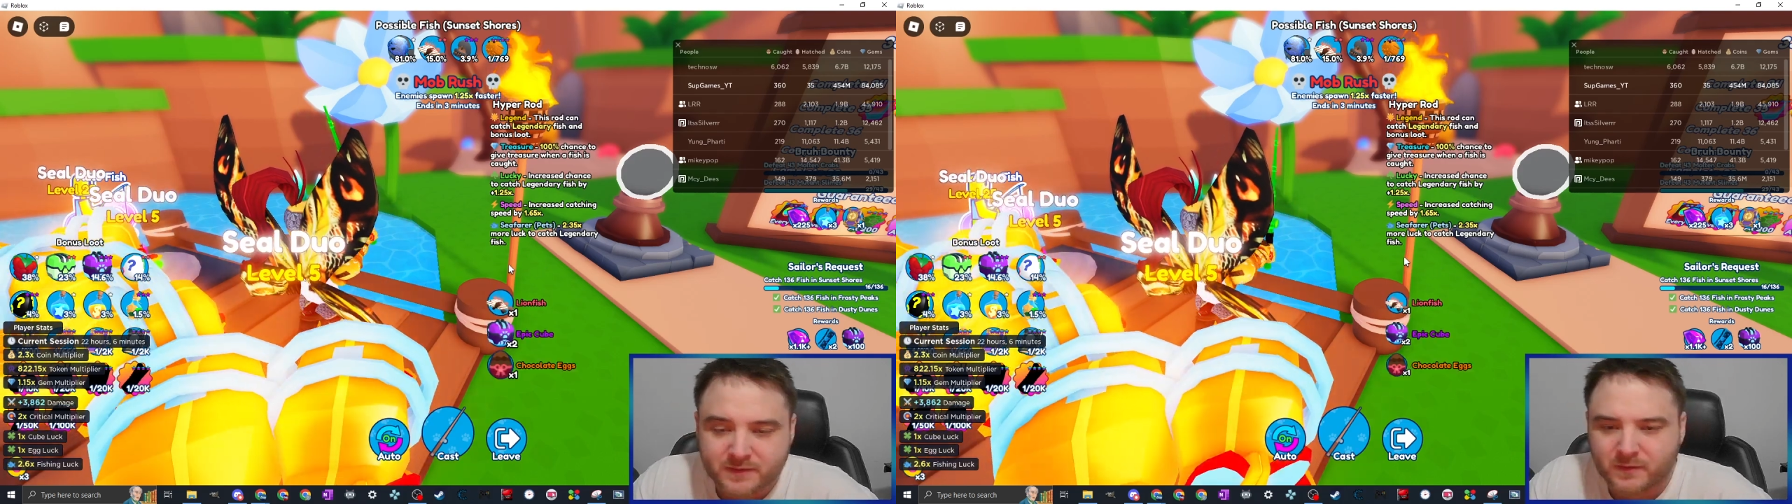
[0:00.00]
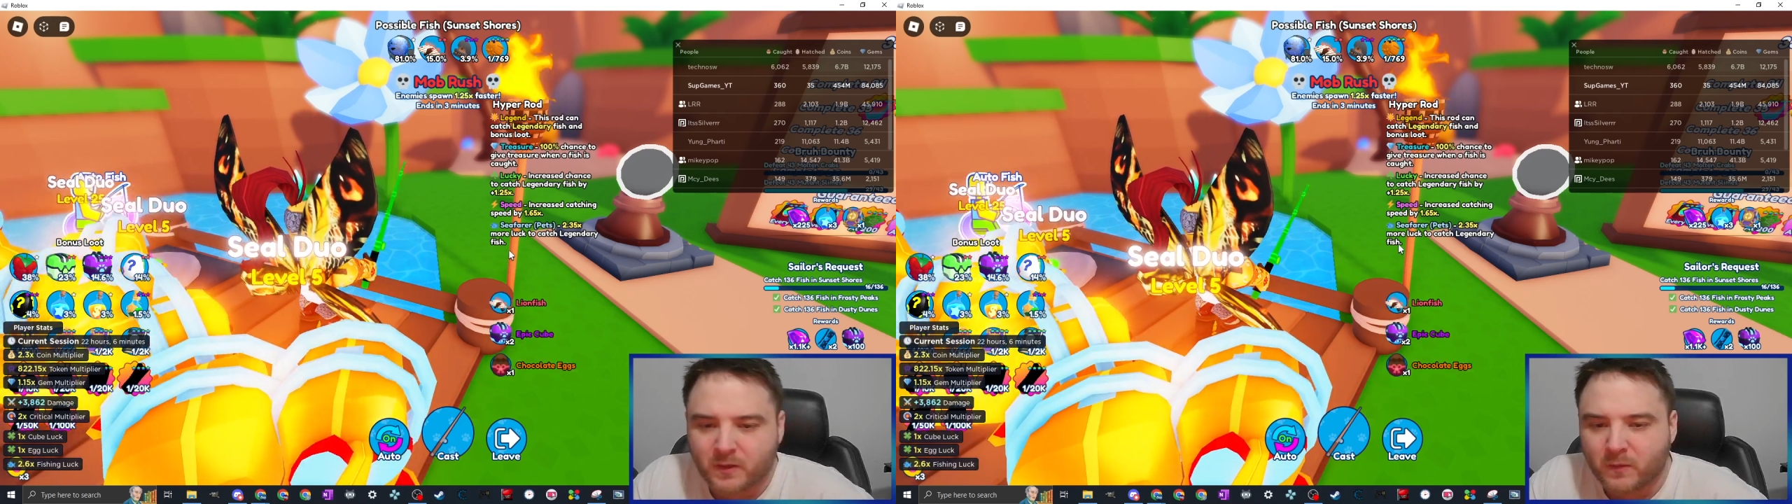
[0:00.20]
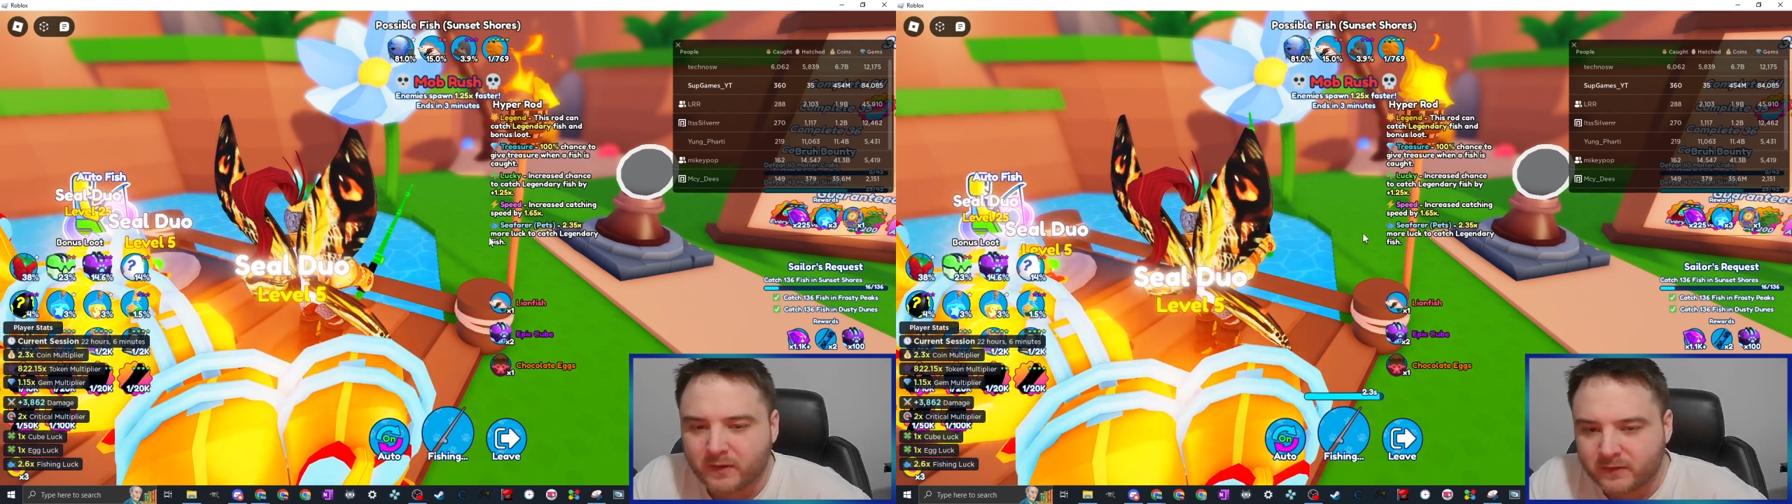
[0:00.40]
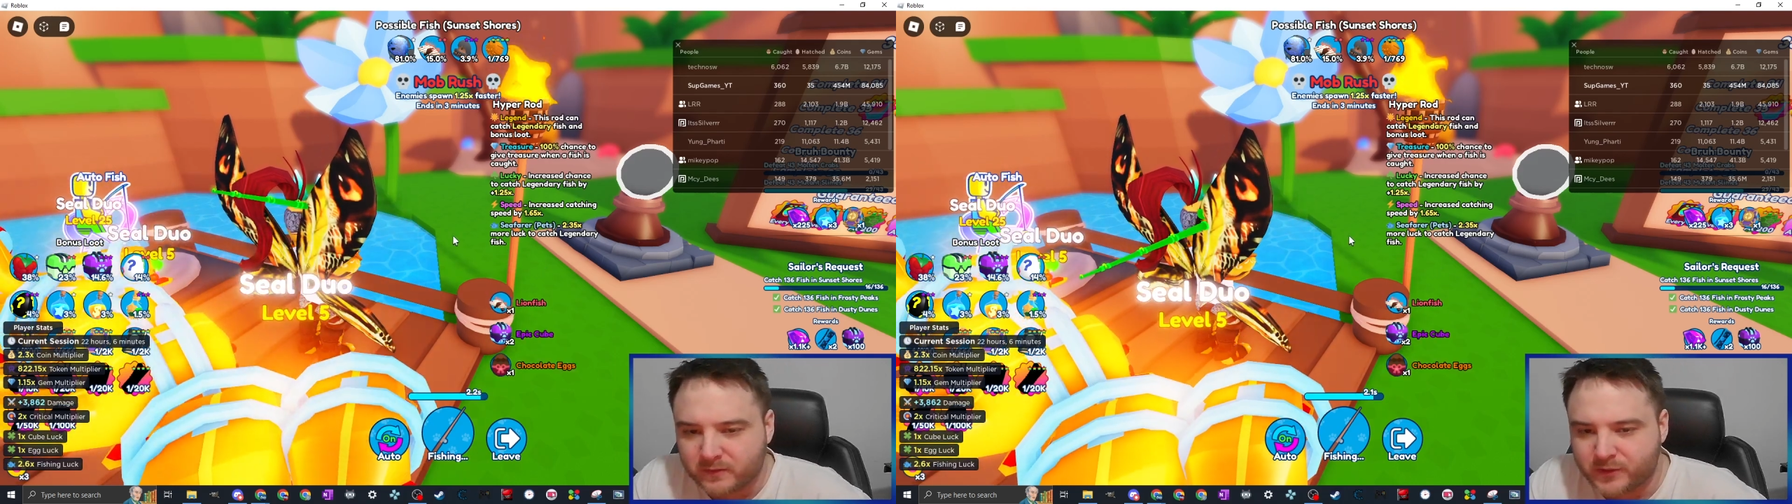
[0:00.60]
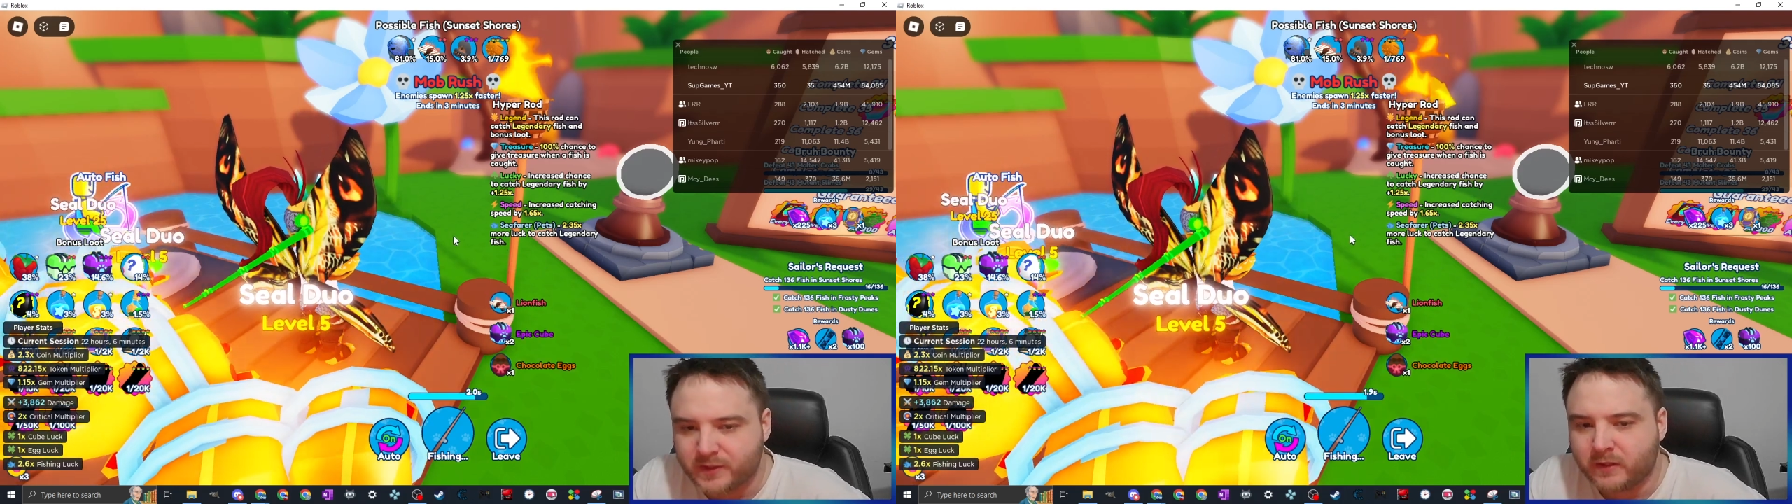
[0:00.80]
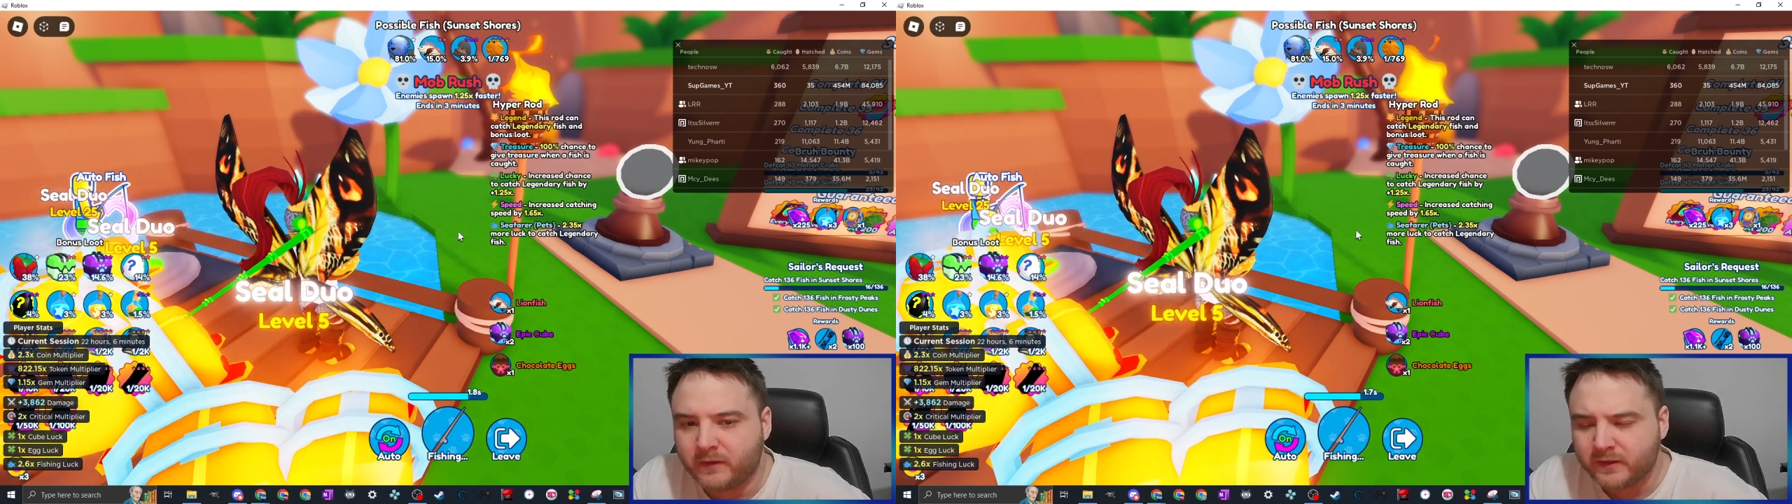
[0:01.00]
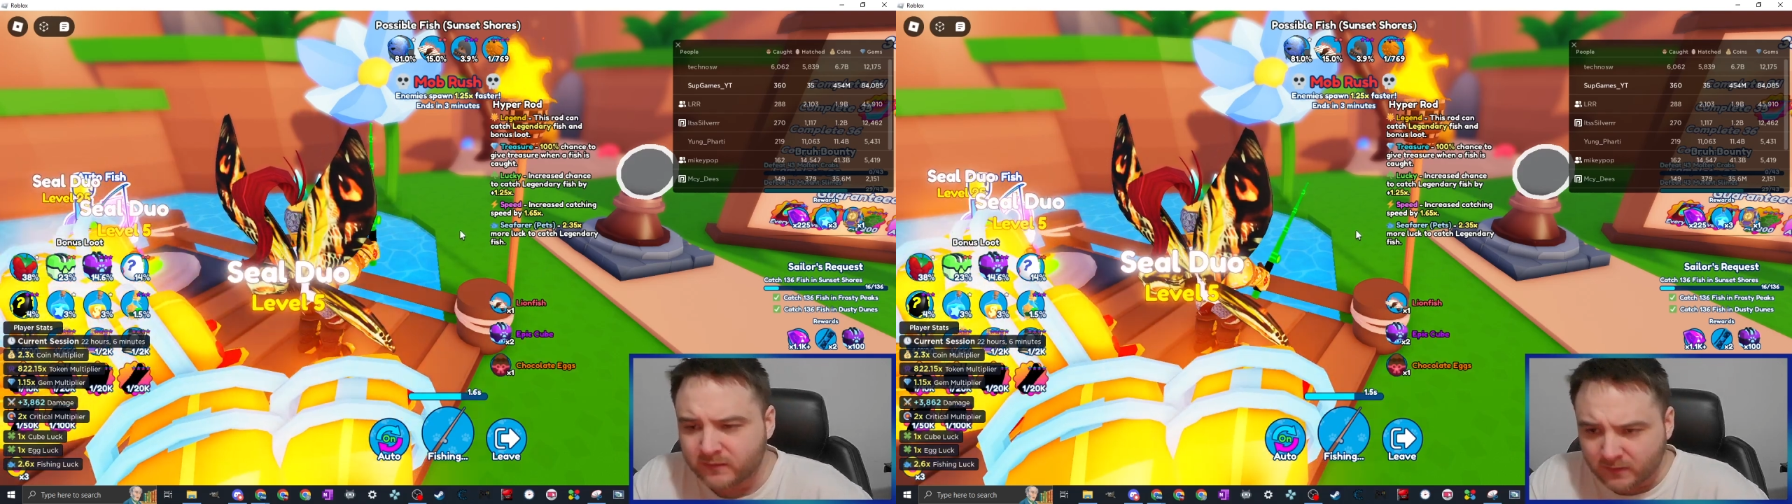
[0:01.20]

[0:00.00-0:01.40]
so I wanted to share it.